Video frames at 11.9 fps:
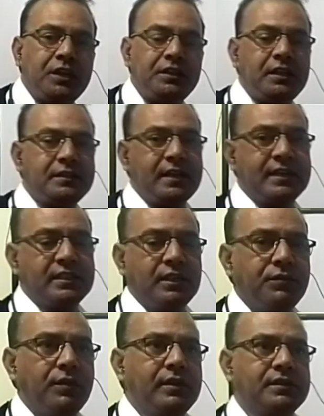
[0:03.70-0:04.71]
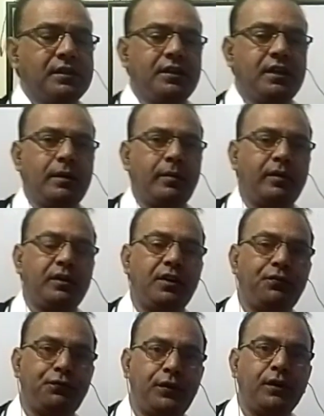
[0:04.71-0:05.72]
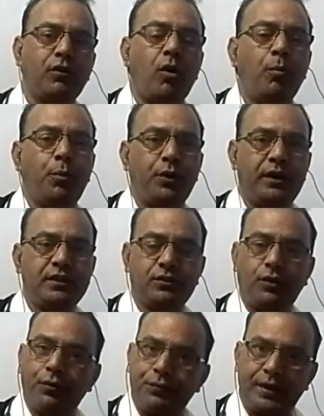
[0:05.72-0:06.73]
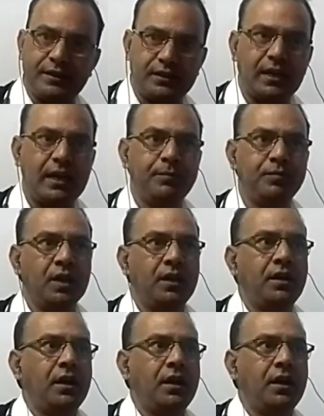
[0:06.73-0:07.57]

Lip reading: in this section we will study about different components of enzyme